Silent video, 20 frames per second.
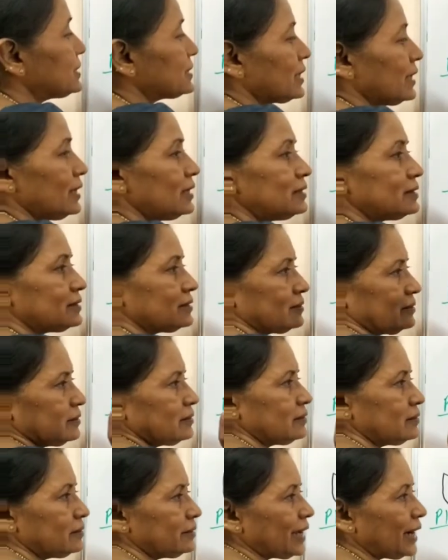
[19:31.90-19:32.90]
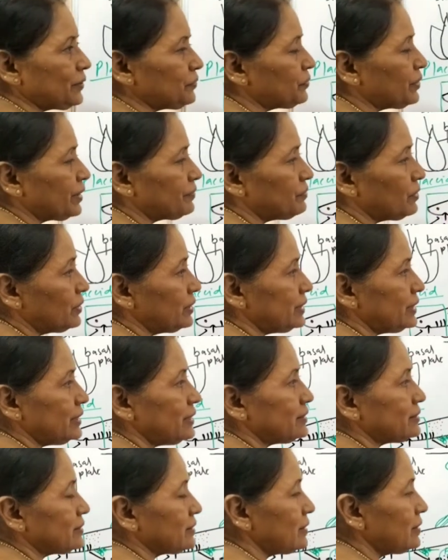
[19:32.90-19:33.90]
scales that we have already
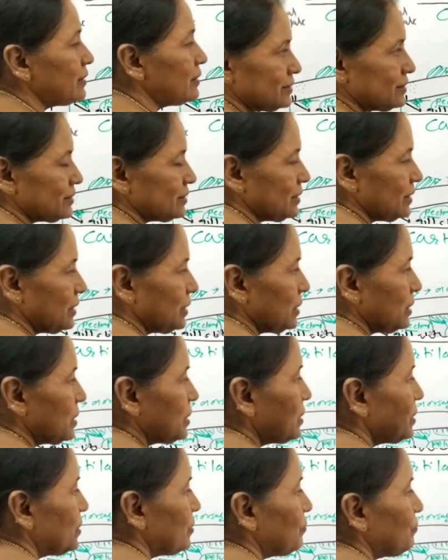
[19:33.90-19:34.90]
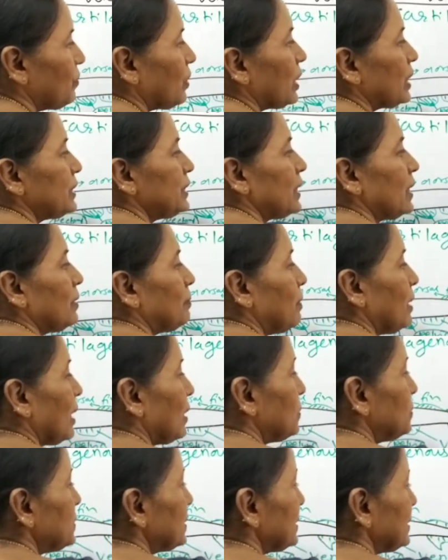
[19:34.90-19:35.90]
seen. What
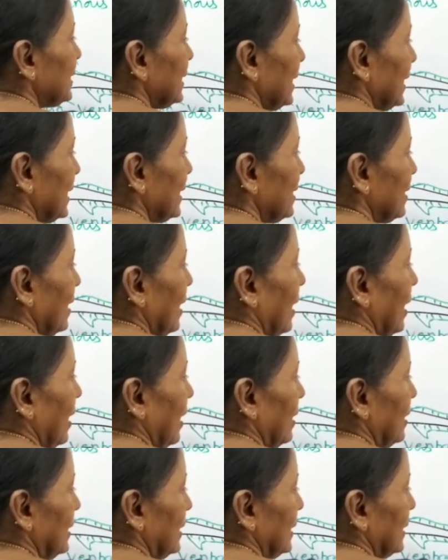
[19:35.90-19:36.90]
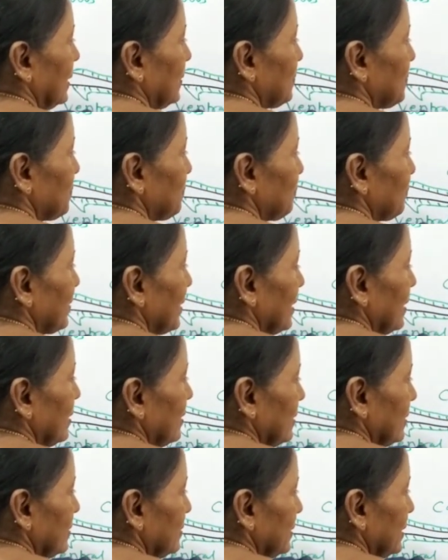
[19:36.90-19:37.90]
about their heart?
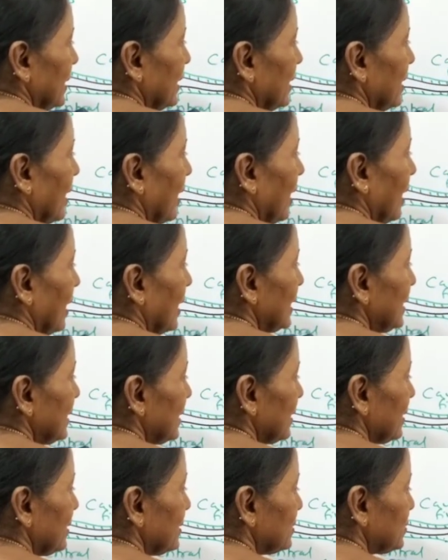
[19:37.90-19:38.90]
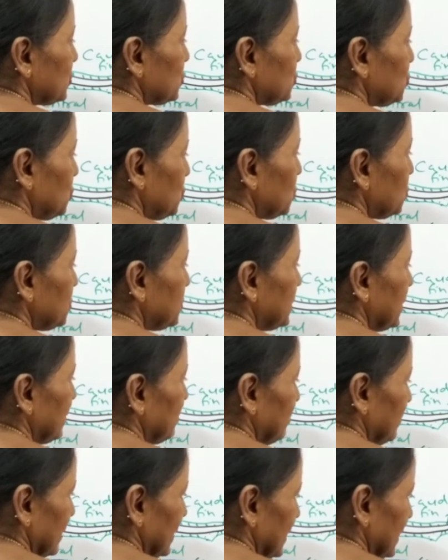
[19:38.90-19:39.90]
Their heart is two
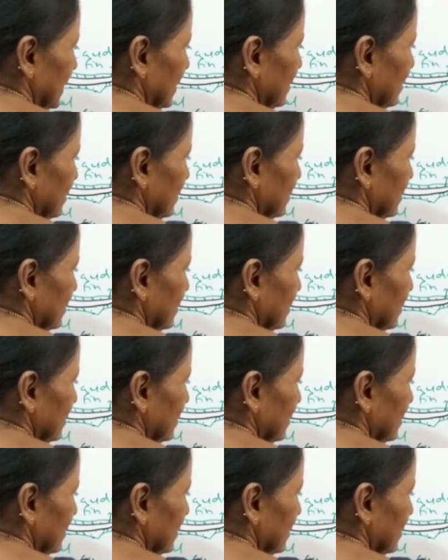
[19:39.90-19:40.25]
chambered.